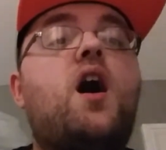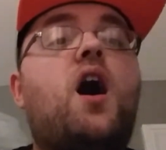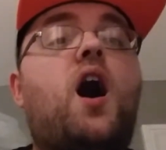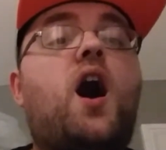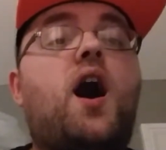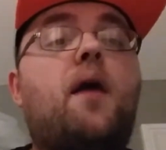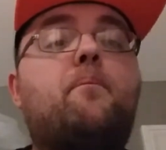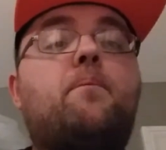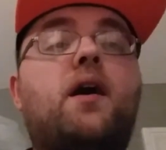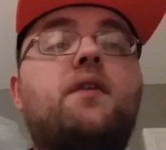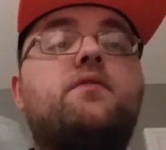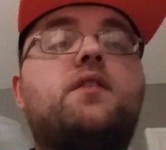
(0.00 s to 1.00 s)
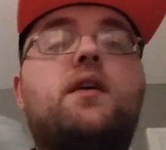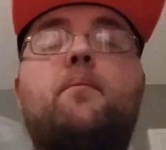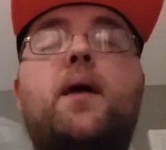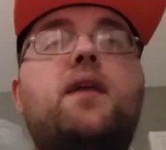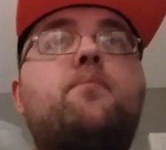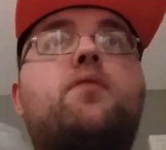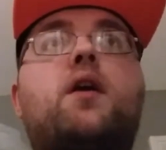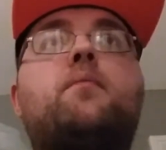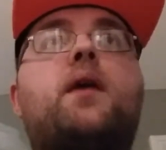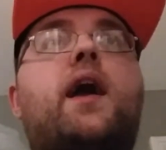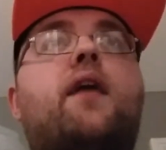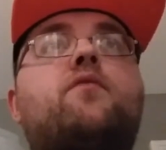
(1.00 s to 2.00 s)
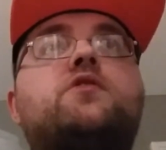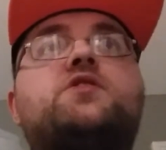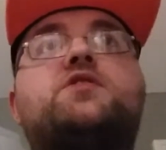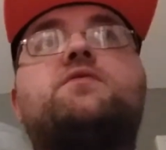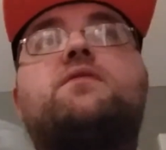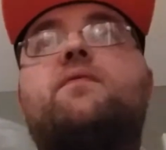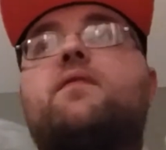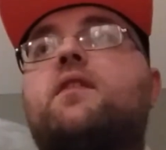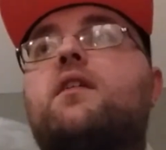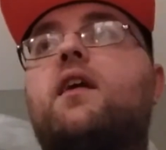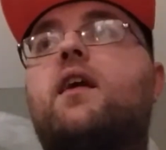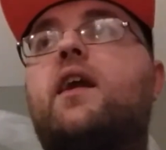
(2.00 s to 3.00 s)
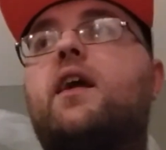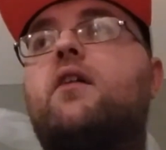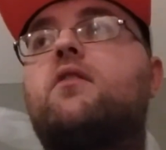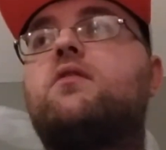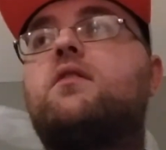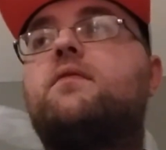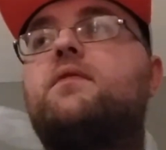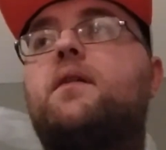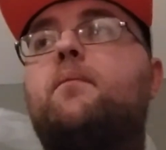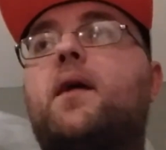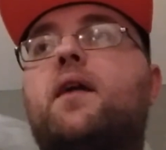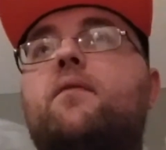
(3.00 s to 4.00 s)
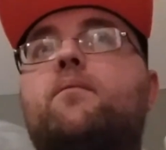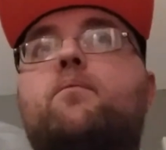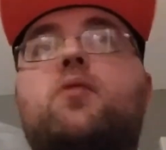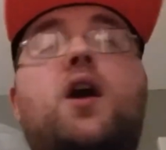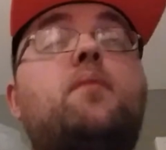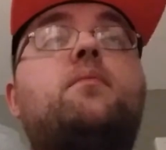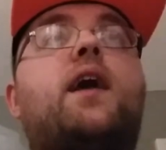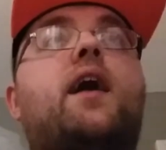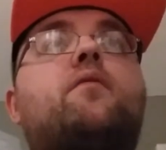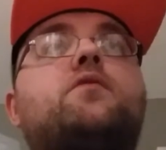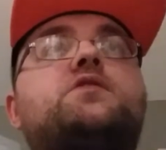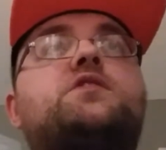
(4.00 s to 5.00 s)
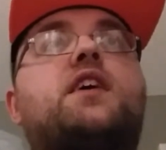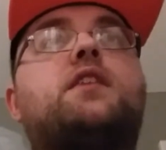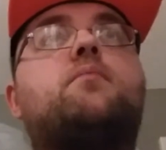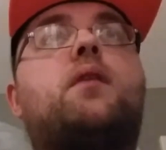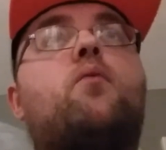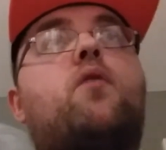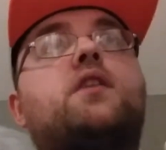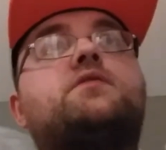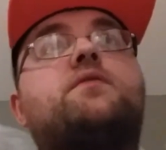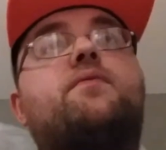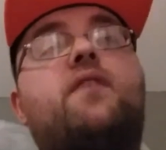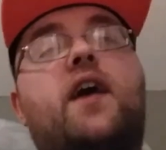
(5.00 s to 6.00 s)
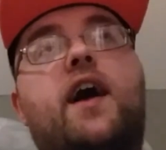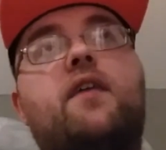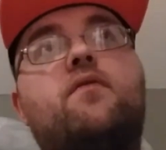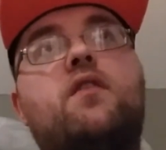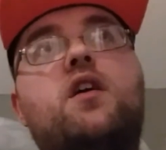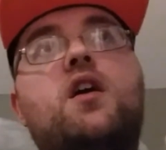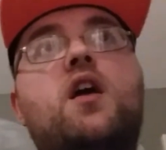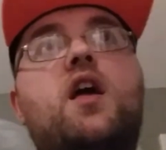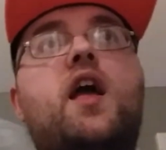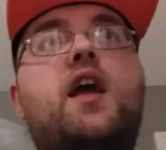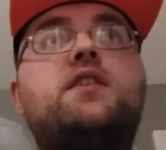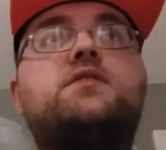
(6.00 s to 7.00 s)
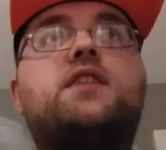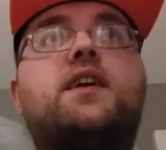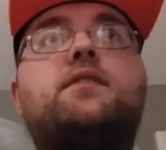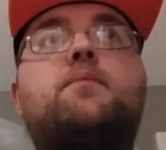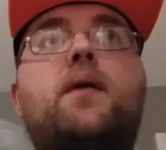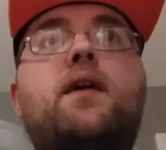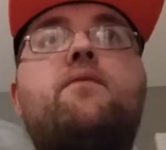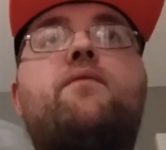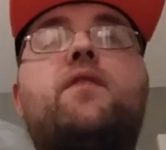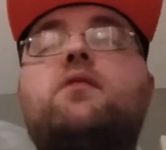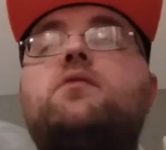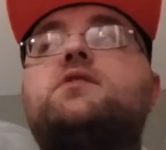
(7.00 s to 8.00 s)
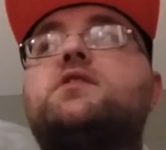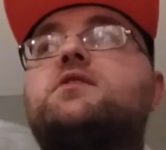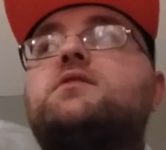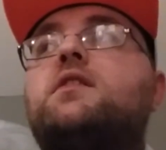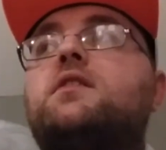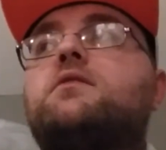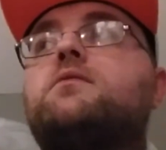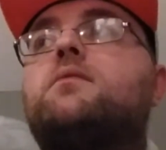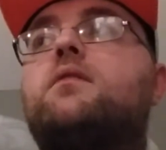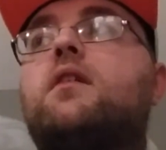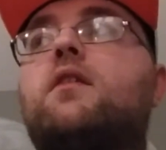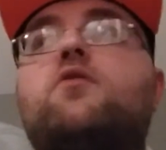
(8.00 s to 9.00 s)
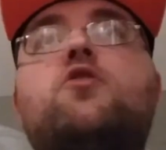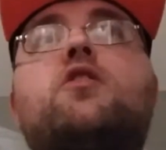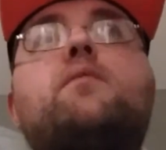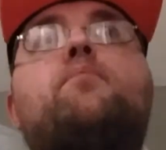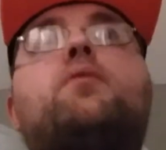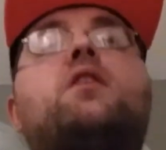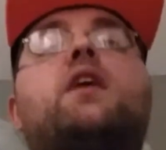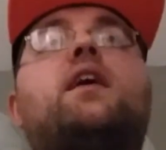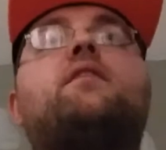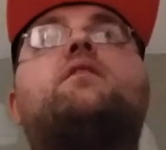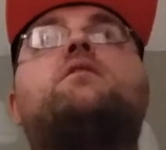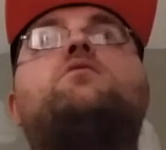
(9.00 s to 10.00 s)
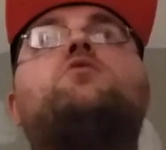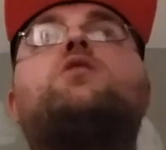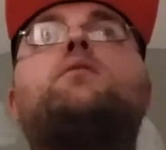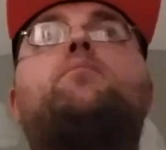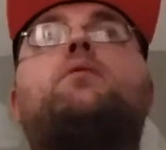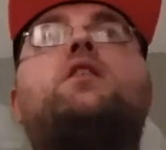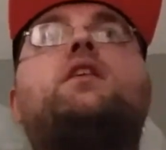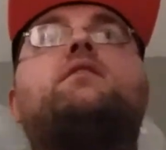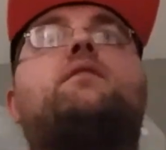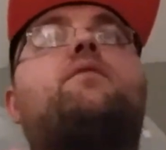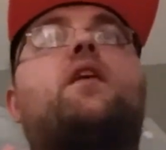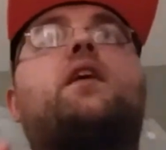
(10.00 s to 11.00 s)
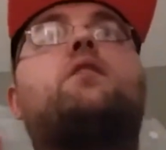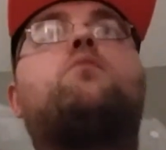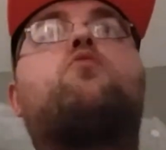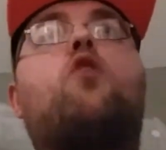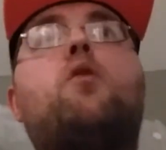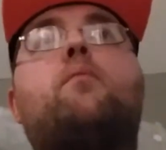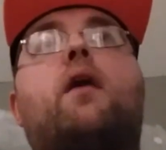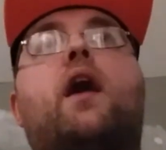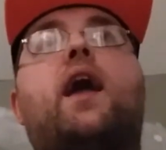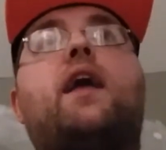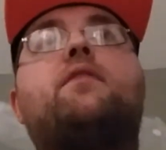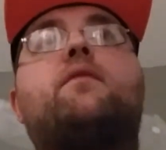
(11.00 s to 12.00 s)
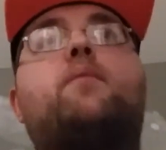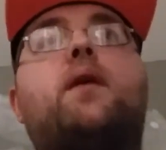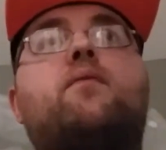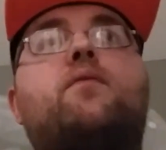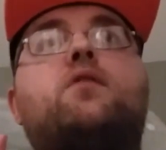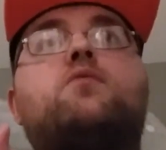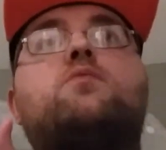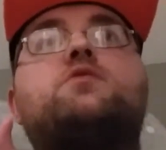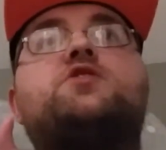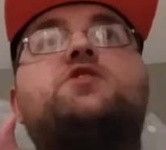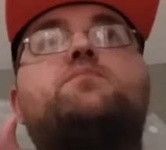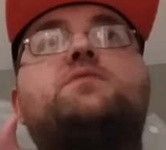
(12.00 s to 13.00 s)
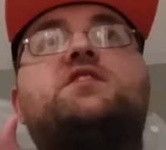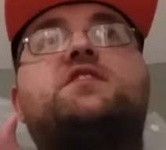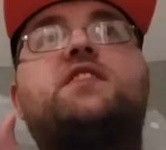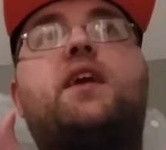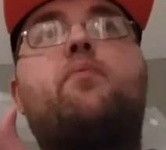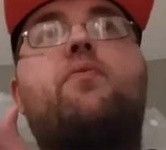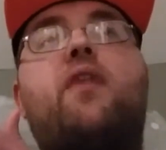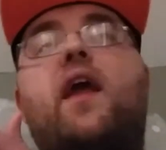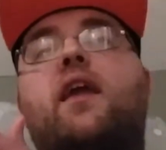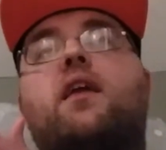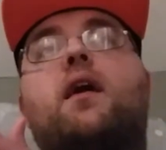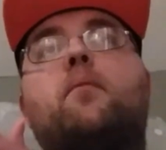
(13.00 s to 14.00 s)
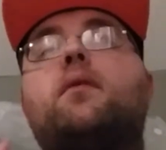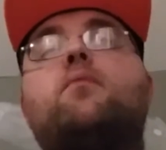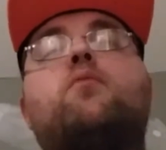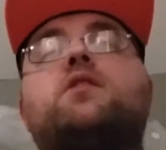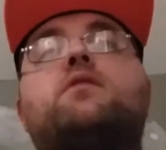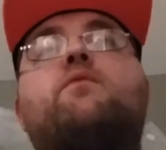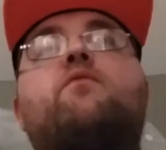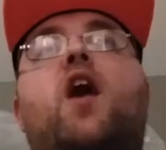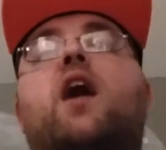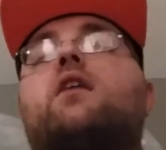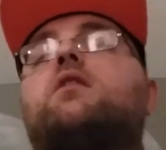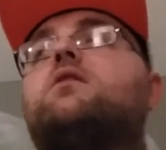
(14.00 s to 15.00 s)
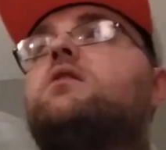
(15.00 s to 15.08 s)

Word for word: Uh, but the main problem I have with this character, the main problem I have with this anime, why it's a five, is that the main villain doesn't need to. You can put in, you can put in the fucking robot, and the main villain would just be the same thing. I mean, what the fuck?